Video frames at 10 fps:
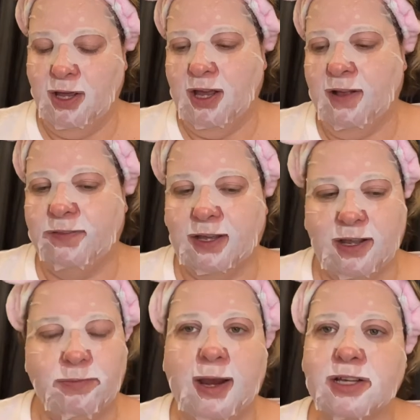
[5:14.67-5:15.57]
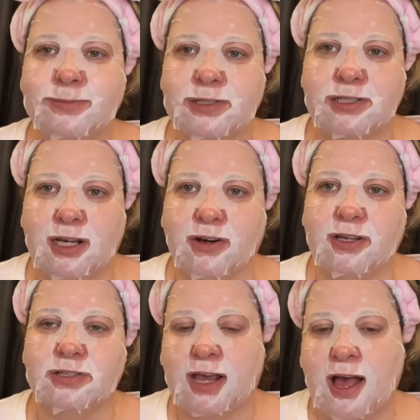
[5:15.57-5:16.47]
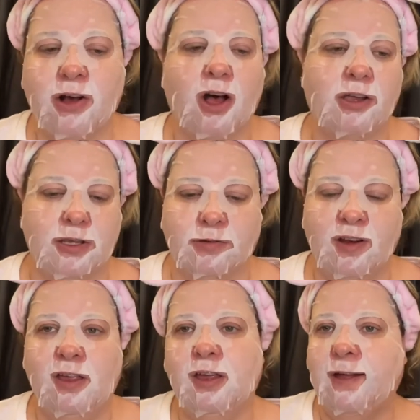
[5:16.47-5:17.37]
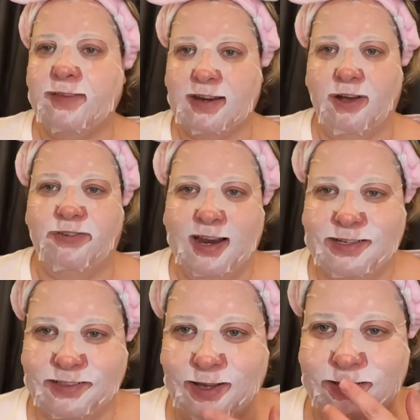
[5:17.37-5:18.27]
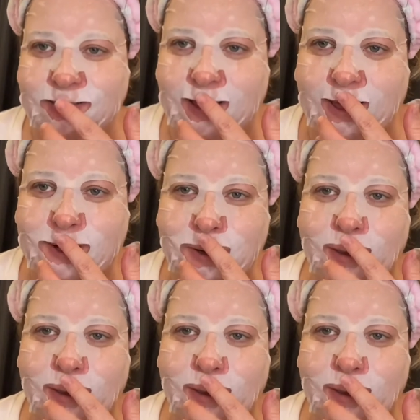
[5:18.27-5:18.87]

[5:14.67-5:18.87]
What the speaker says: And then if my husband's here, he'll say, I'll call you. And then I'll find it like that.